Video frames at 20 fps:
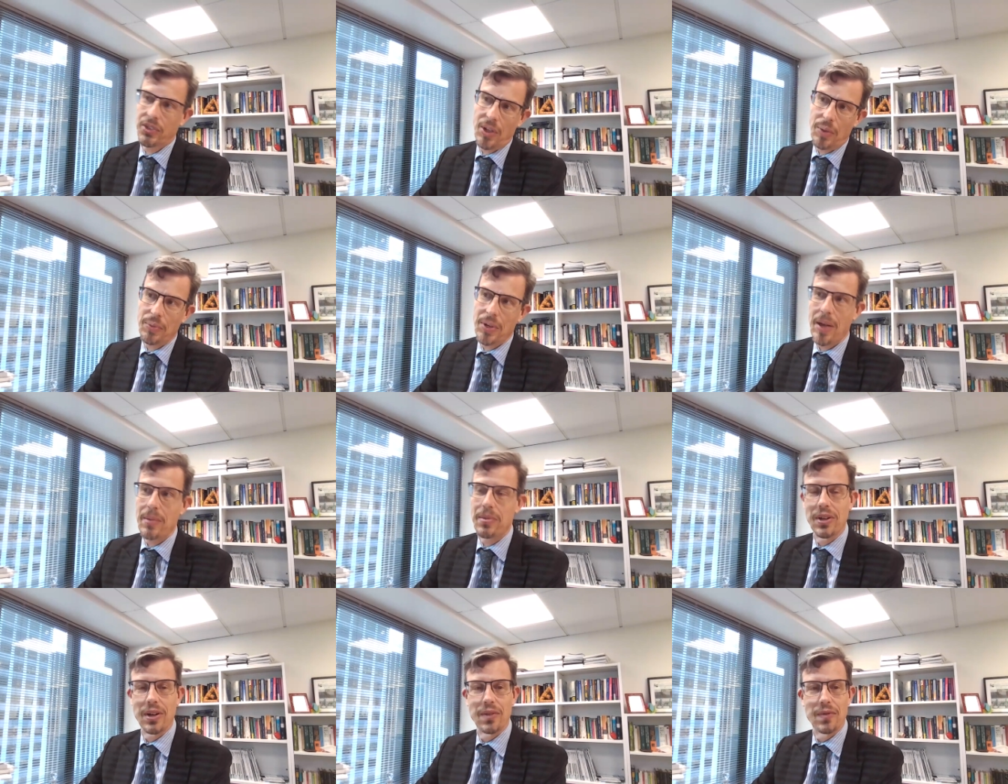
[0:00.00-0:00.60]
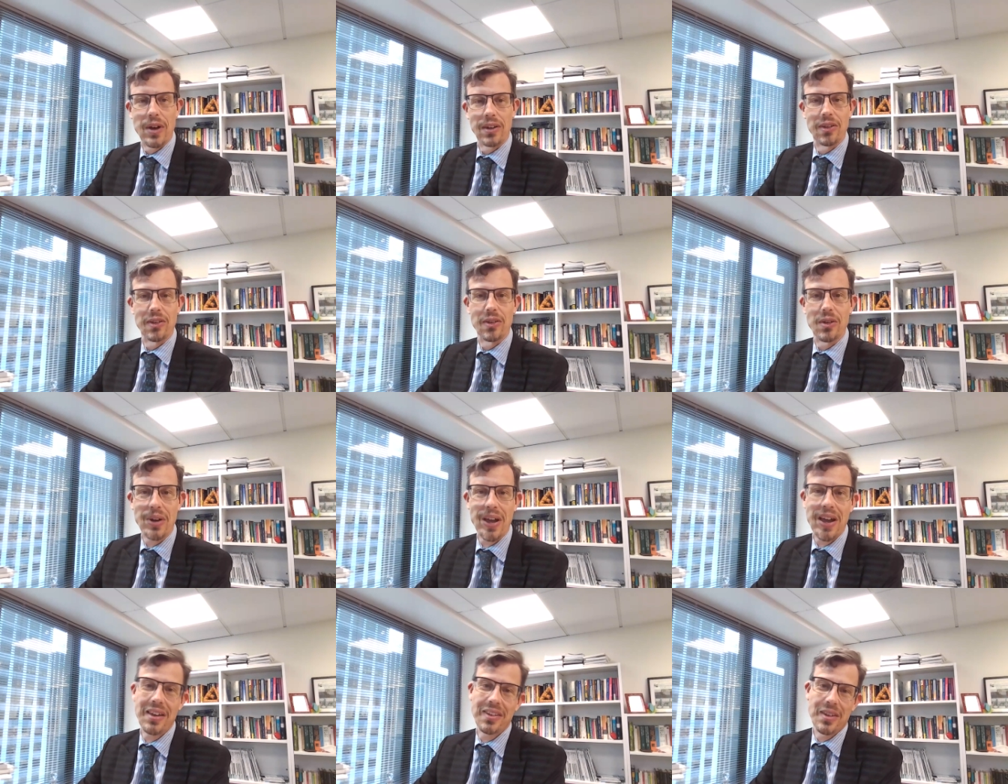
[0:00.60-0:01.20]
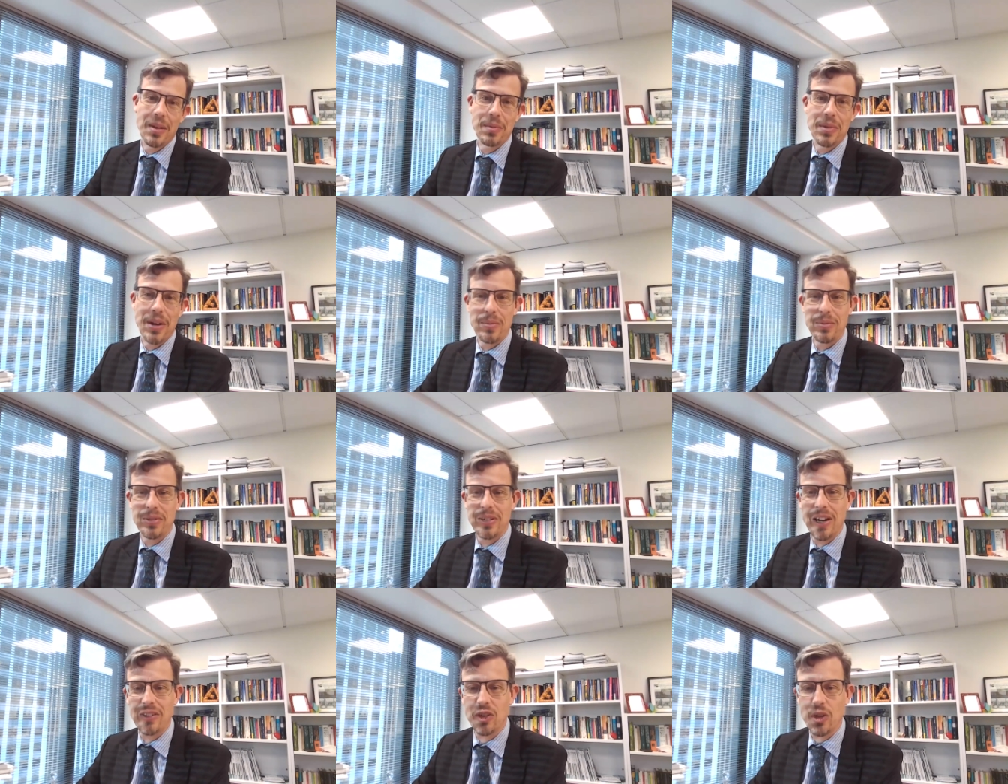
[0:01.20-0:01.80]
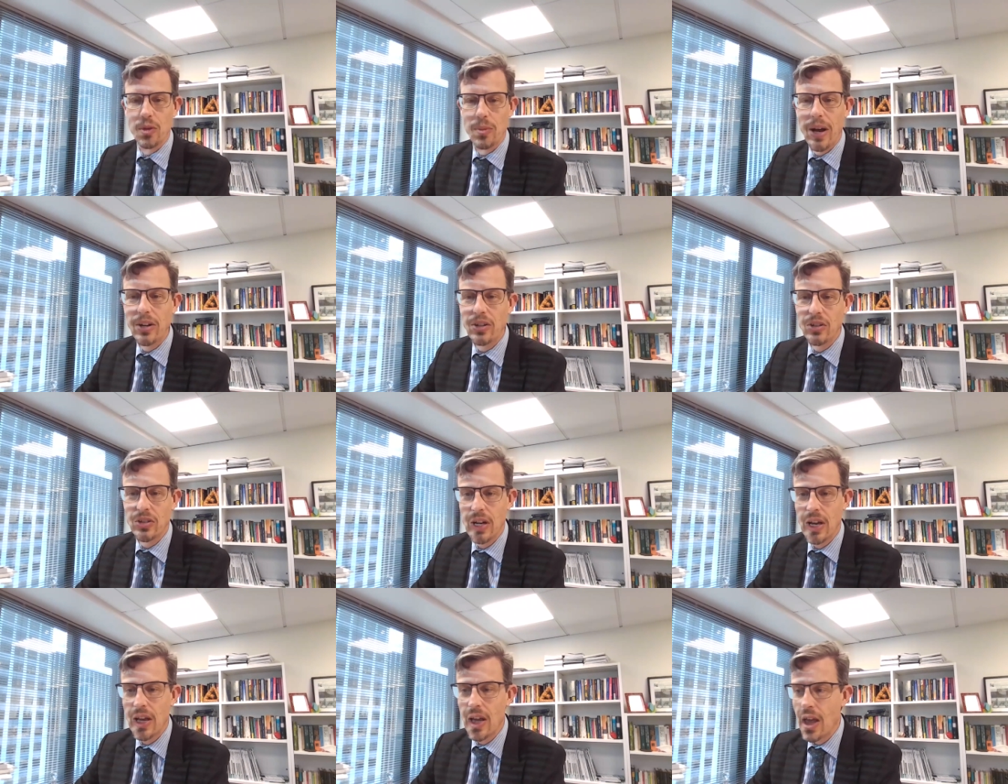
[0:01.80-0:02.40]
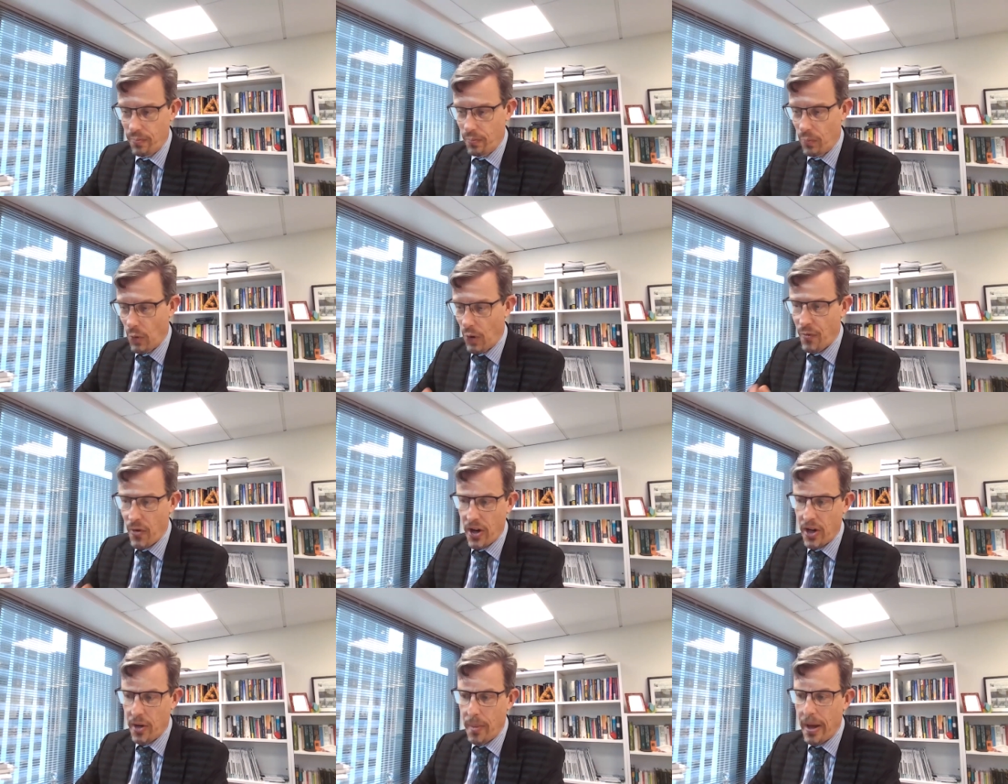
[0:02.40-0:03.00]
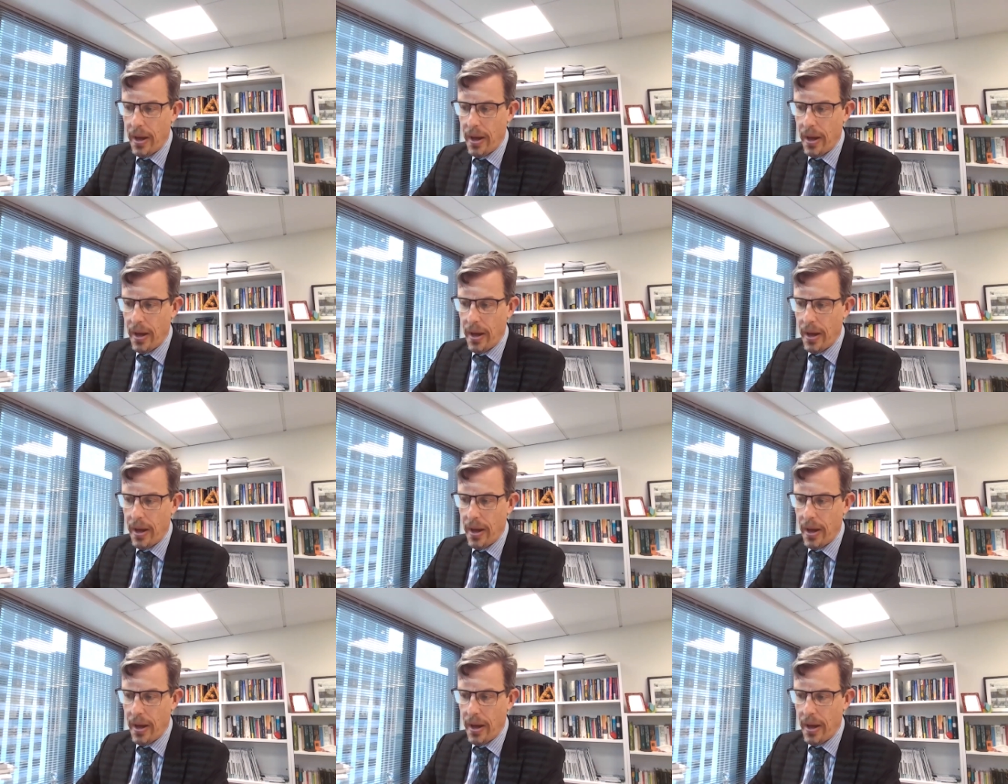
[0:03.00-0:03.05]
sometimes their advice is okay, sometimes not so much. More